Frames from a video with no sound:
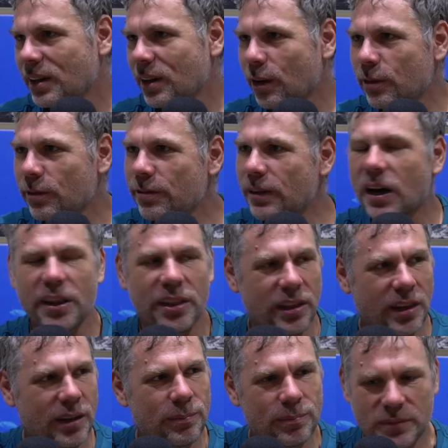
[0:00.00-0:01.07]
of
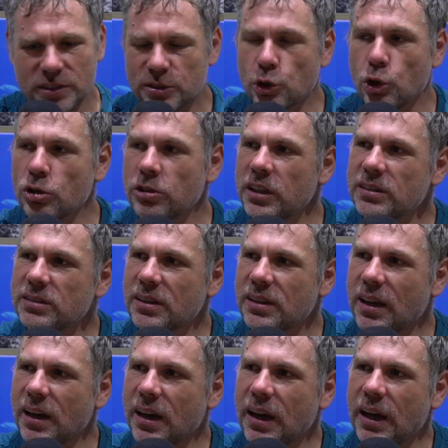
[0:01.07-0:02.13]
other stories
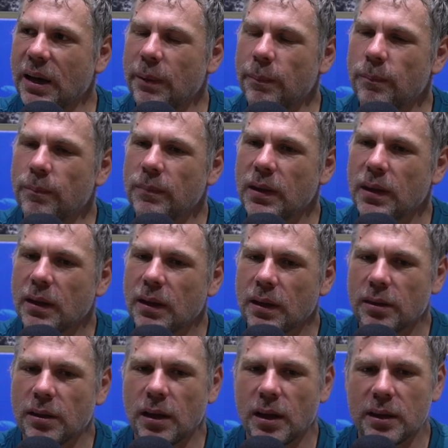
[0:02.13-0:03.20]
that um, mm-hmm.
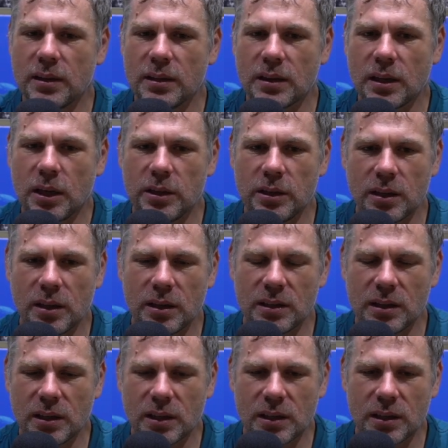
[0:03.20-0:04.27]
that you know you
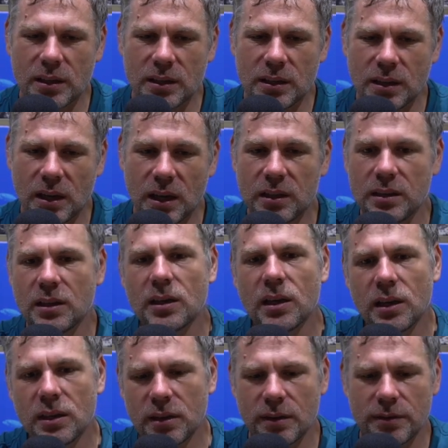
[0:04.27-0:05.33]
you you
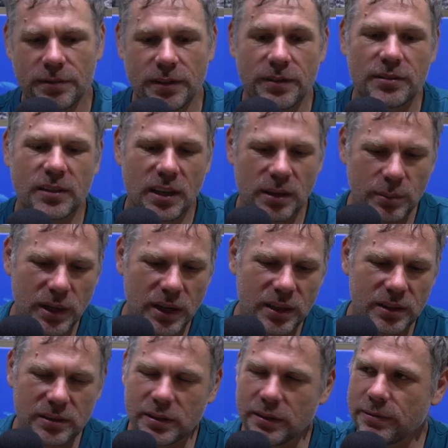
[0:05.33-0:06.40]
get your fifteen
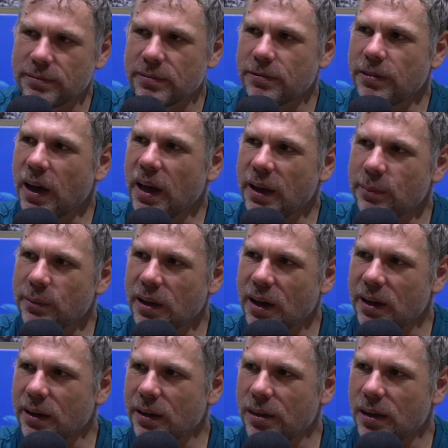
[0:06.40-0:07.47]
minutes of fame
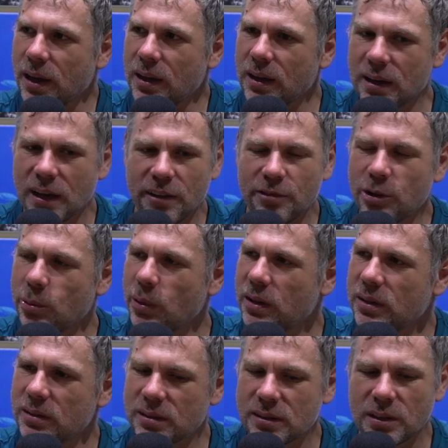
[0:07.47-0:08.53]
kind of thing, and
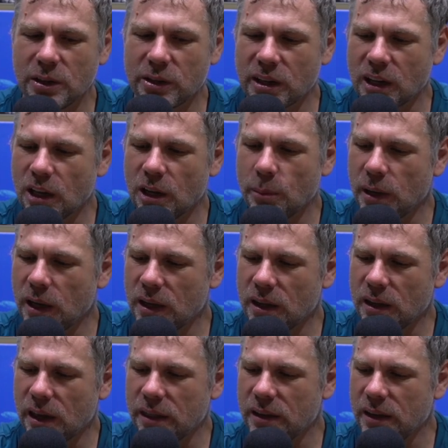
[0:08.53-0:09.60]
everyone's looking at me,
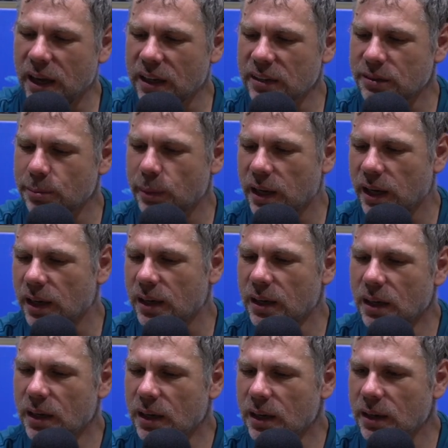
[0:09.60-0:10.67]
and then the next minute,
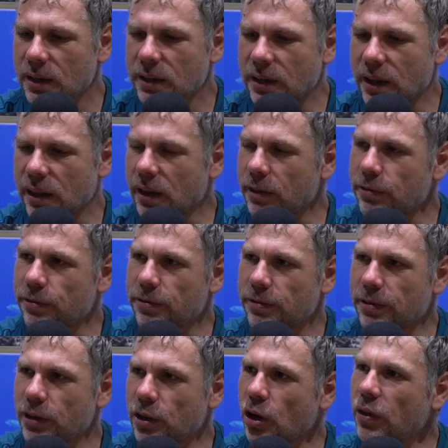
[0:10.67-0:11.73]
you know, they've
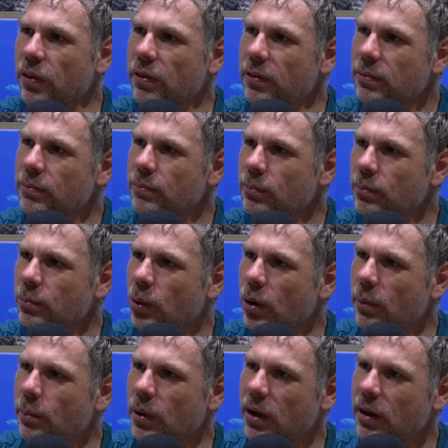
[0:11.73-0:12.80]
forgotten
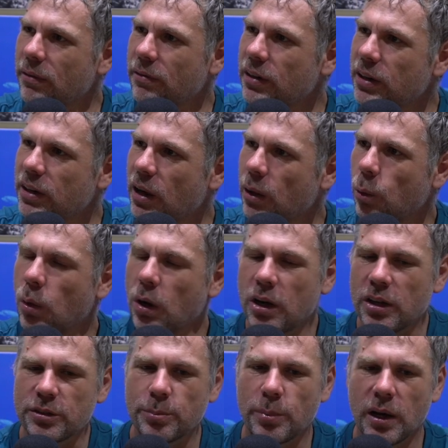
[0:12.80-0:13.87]
what my video
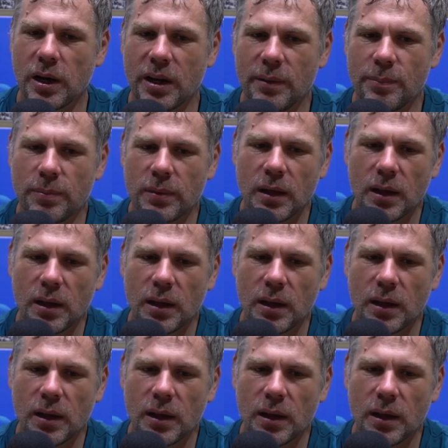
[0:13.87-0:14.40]
was. But I,